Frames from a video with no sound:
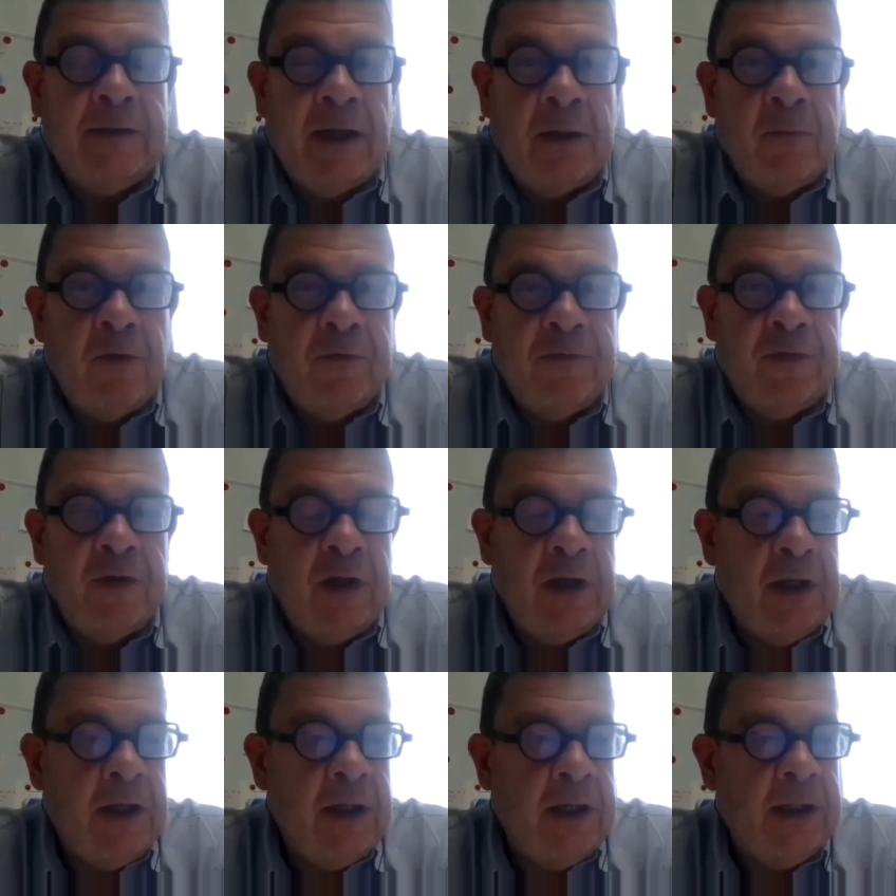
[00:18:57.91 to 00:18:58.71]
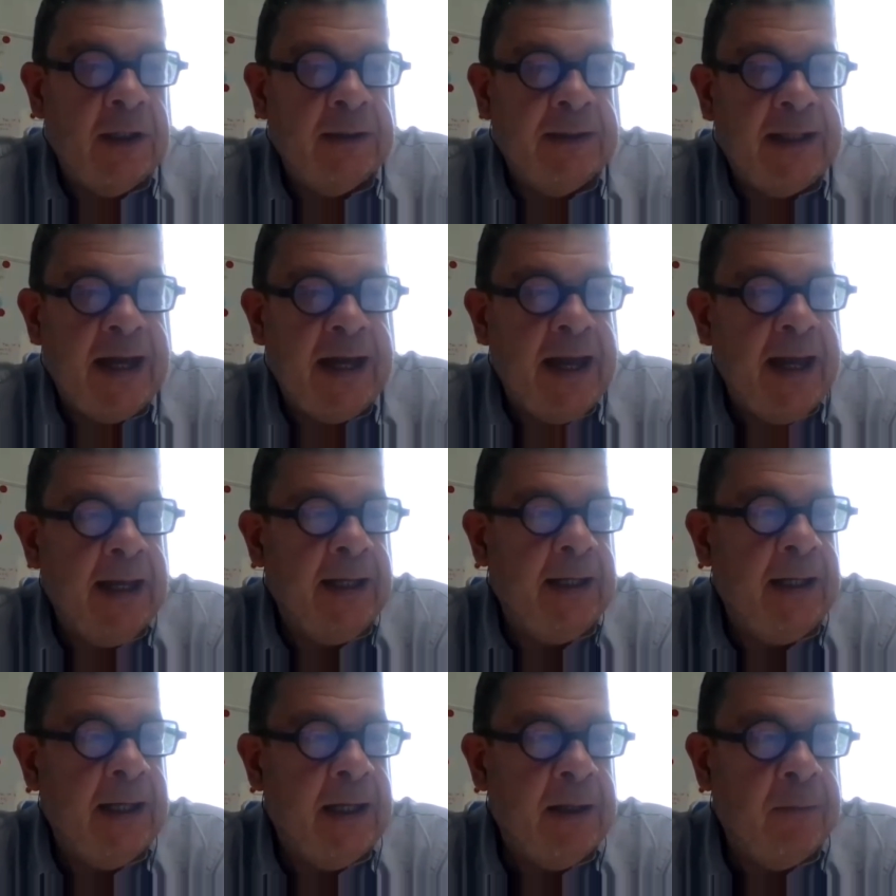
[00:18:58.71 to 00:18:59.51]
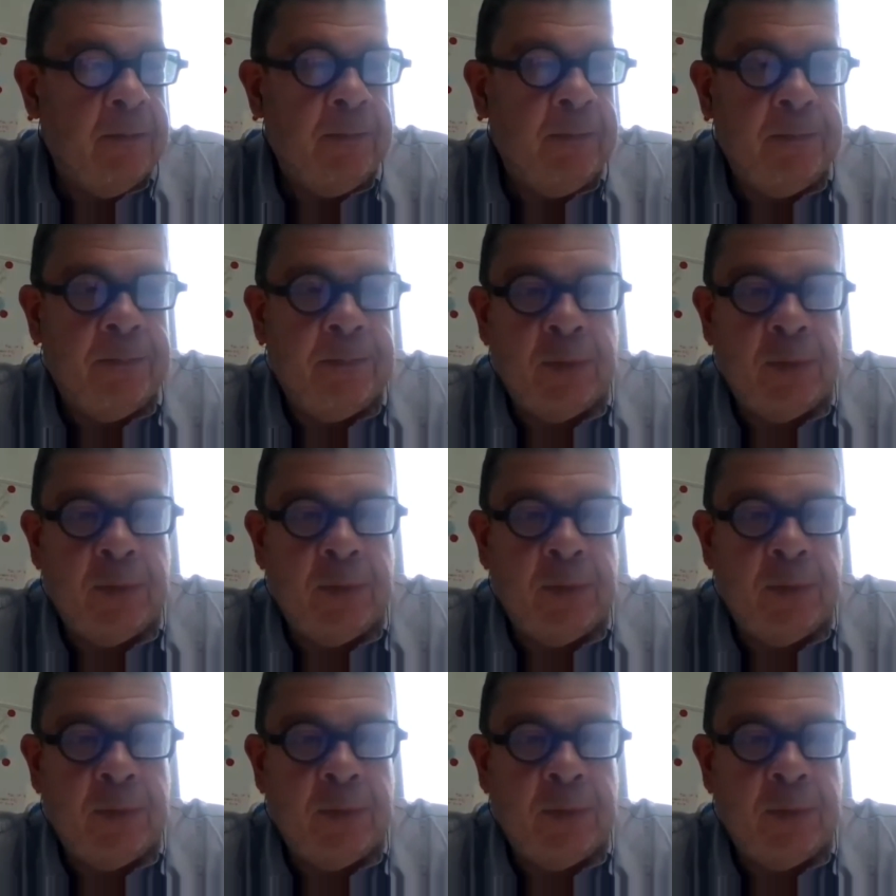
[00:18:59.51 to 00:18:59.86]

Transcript: terms of dyeing